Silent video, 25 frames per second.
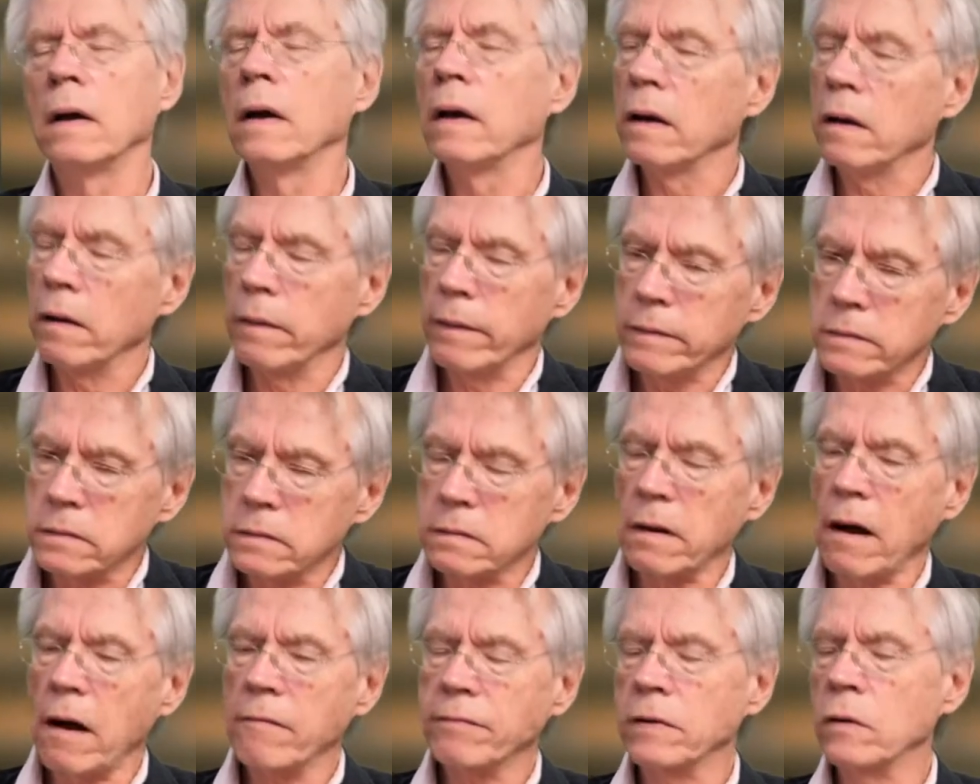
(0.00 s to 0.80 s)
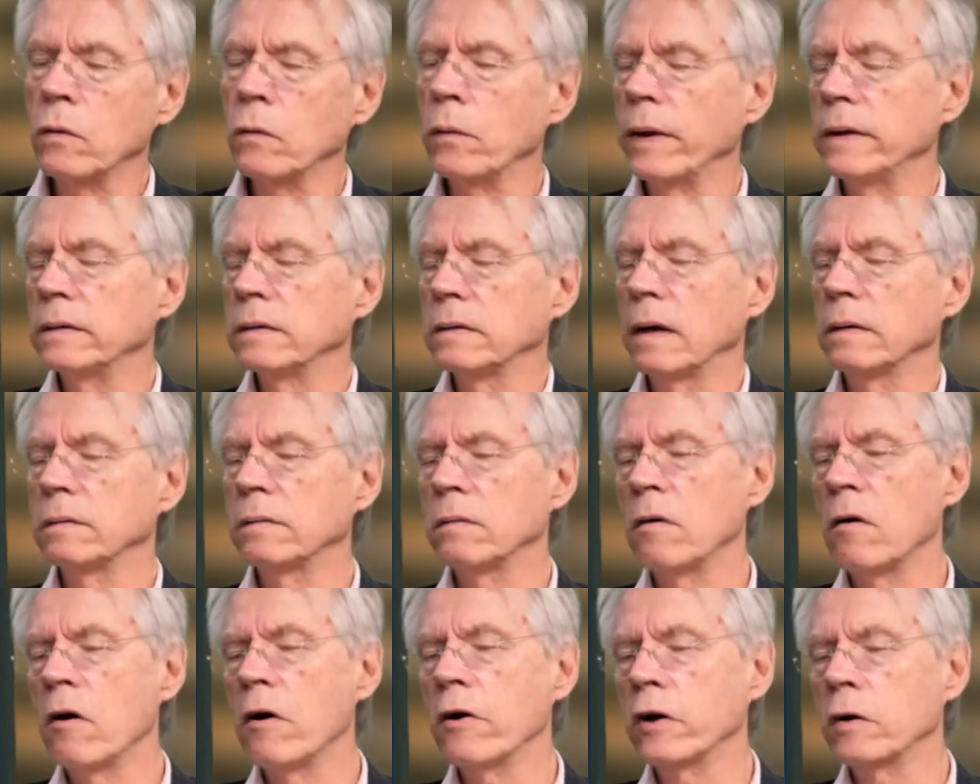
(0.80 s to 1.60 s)
Now, this is often raised as
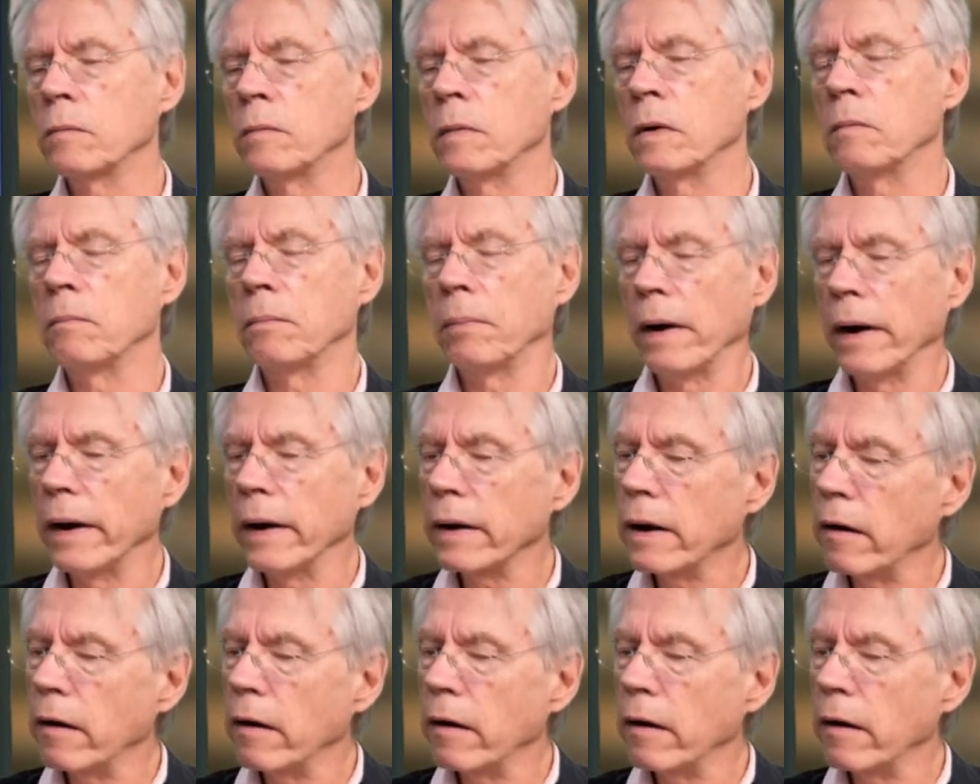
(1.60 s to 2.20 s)
an argument by